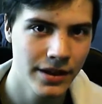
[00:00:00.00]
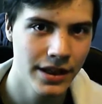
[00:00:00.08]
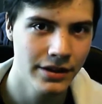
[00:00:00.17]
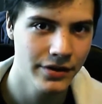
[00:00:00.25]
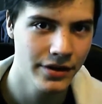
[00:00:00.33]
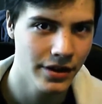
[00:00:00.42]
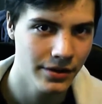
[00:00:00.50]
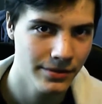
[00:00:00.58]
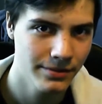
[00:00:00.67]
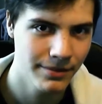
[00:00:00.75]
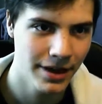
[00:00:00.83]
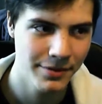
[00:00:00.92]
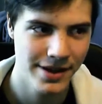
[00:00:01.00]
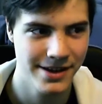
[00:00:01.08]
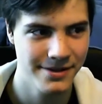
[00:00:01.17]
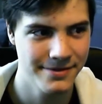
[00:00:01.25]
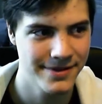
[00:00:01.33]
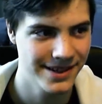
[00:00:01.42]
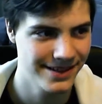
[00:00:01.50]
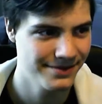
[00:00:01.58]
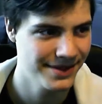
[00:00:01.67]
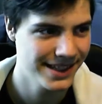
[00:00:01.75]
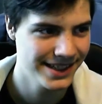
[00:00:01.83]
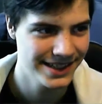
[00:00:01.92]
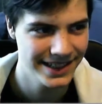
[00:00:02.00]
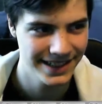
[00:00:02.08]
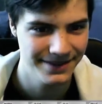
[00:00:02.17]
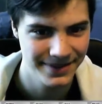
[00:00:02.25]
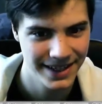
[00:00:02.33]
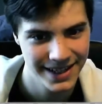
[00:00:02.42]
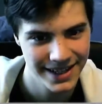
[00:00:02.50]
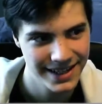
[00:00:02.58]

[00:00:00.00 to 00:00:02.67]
Even though maybe I don't want it because I'm